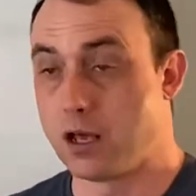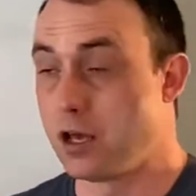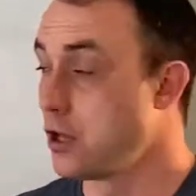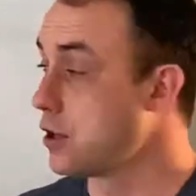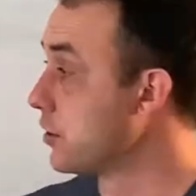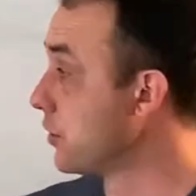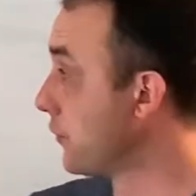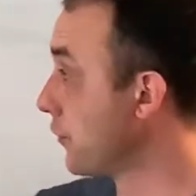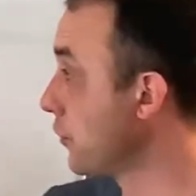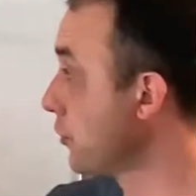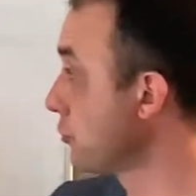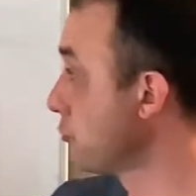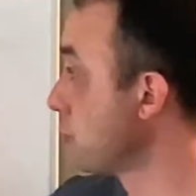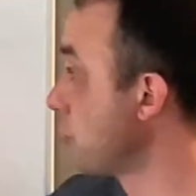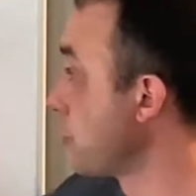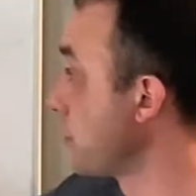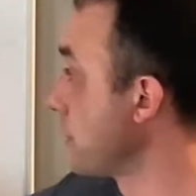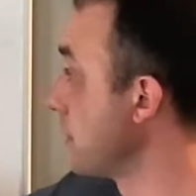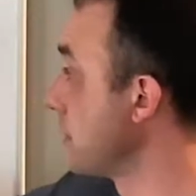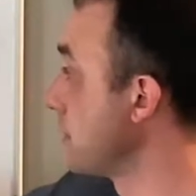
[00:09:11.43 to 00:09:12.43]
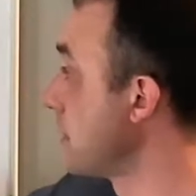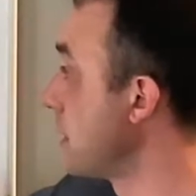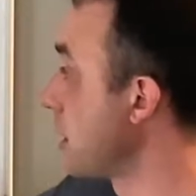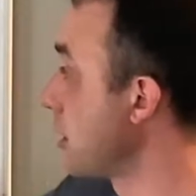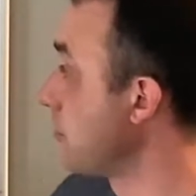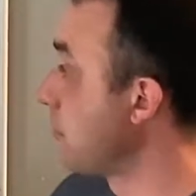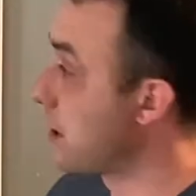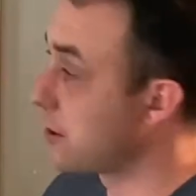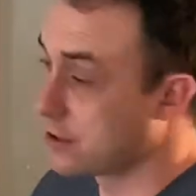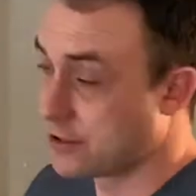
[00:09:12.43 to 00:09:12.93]
The first one we're going to talk
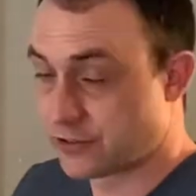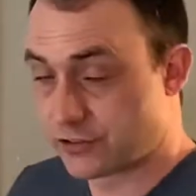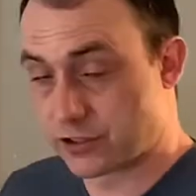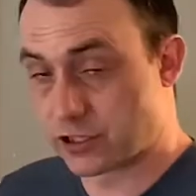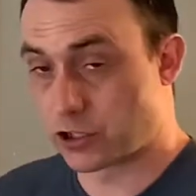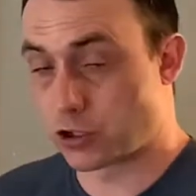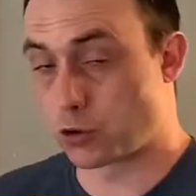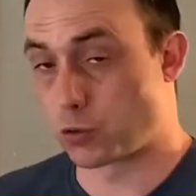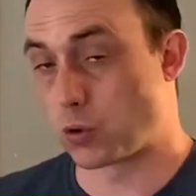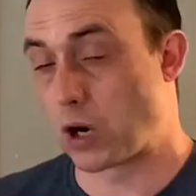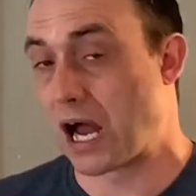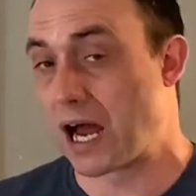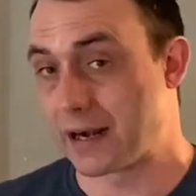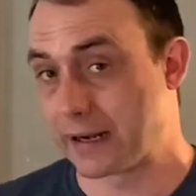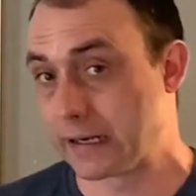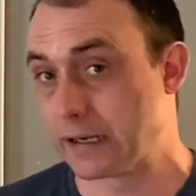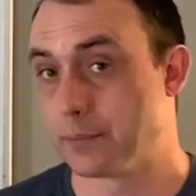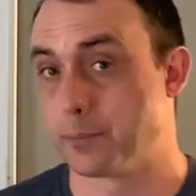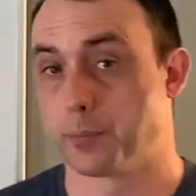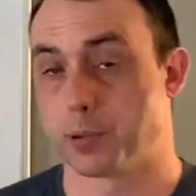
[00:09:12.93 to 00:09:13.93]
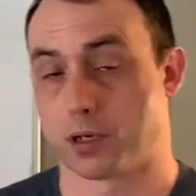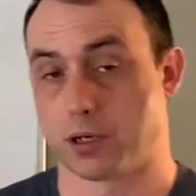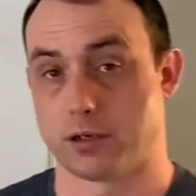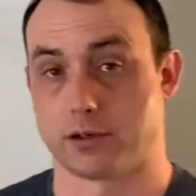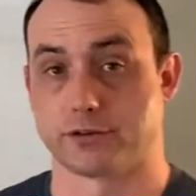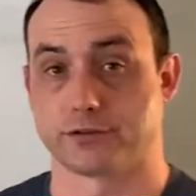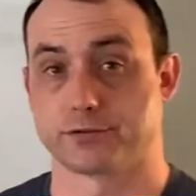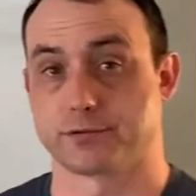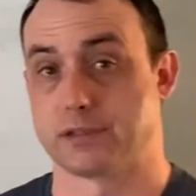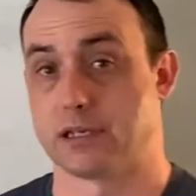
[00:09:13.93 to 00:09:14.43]
about is the carotid pulse.
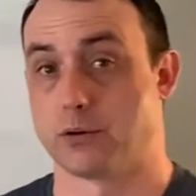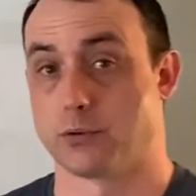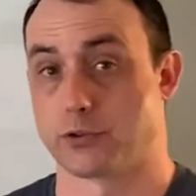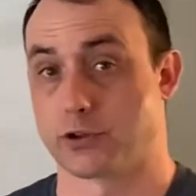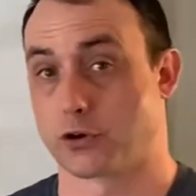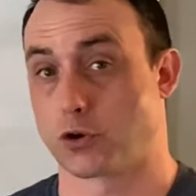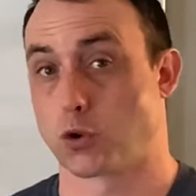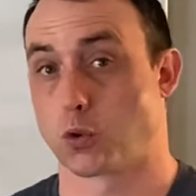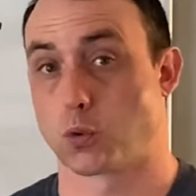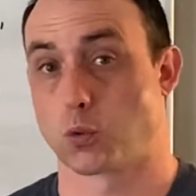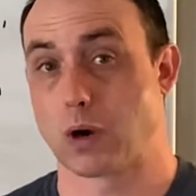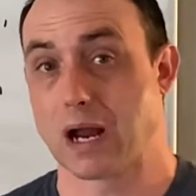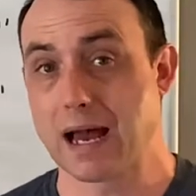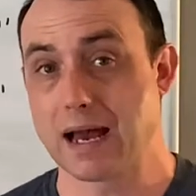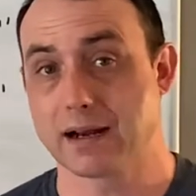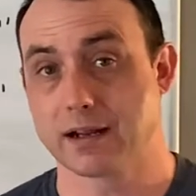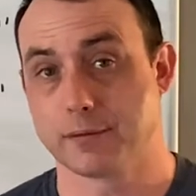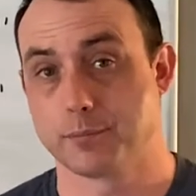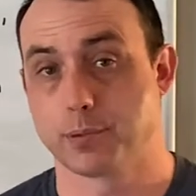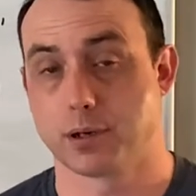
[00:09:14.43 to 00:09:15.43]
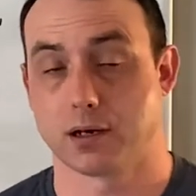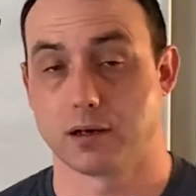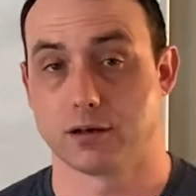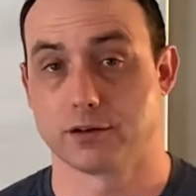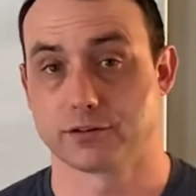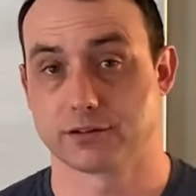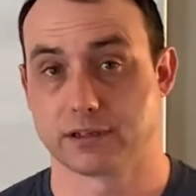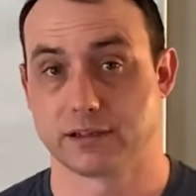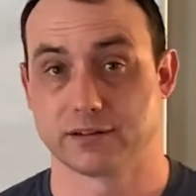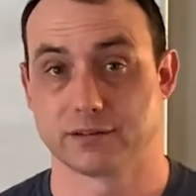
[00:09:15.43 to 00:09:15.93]
Now, the carotid
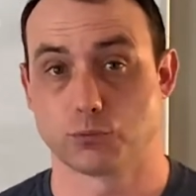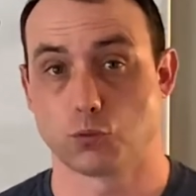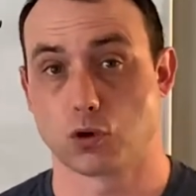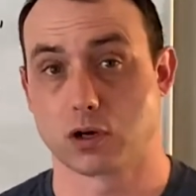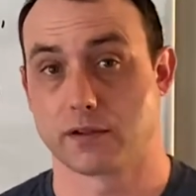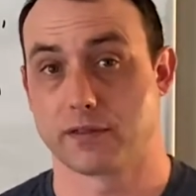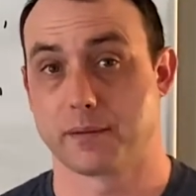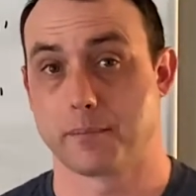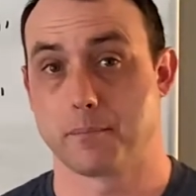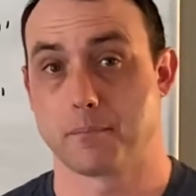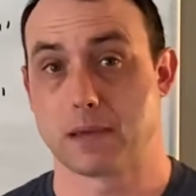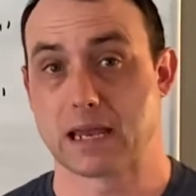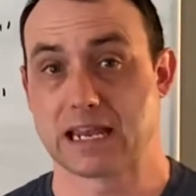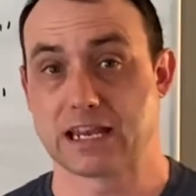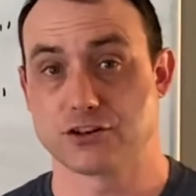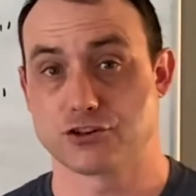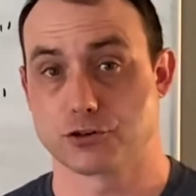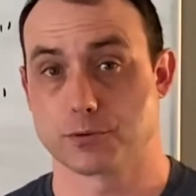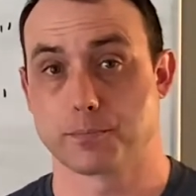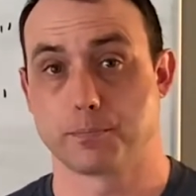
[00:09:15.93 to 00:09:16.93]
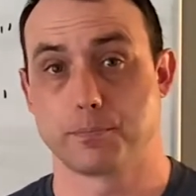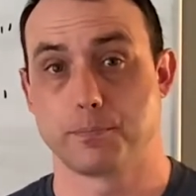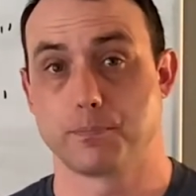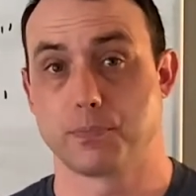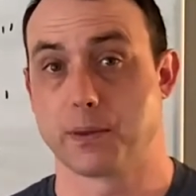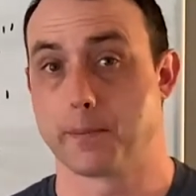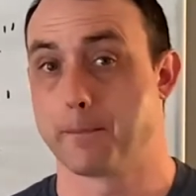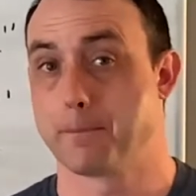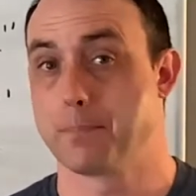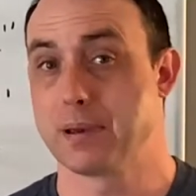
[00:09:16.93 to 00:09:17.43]
pulse is one of the
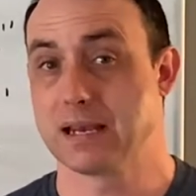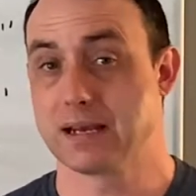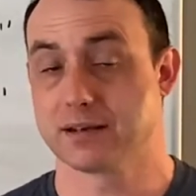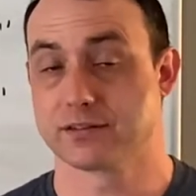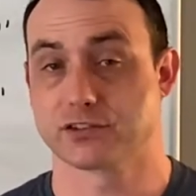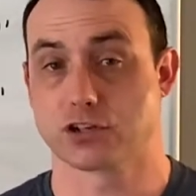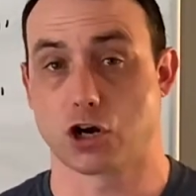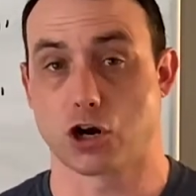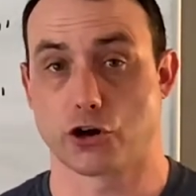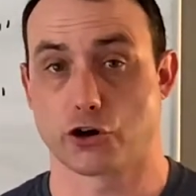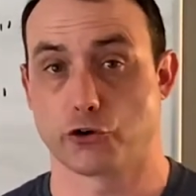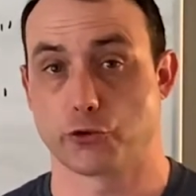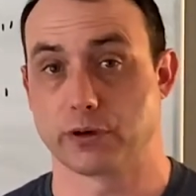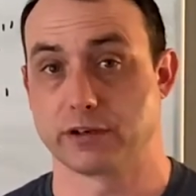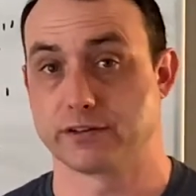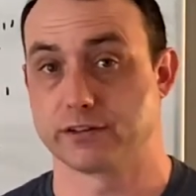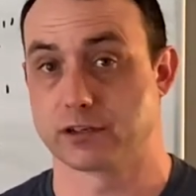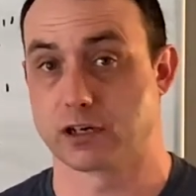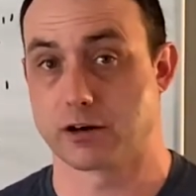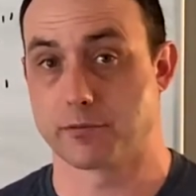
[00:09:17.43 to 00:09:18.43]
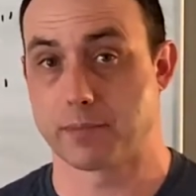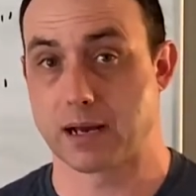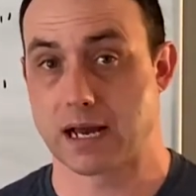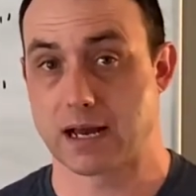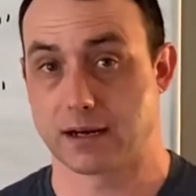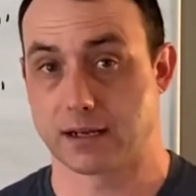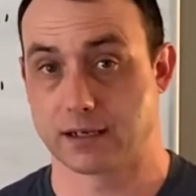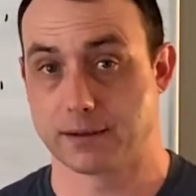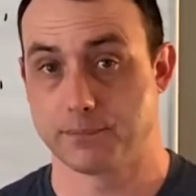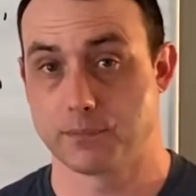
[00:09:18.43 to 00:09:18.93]
biggest arteries in our body,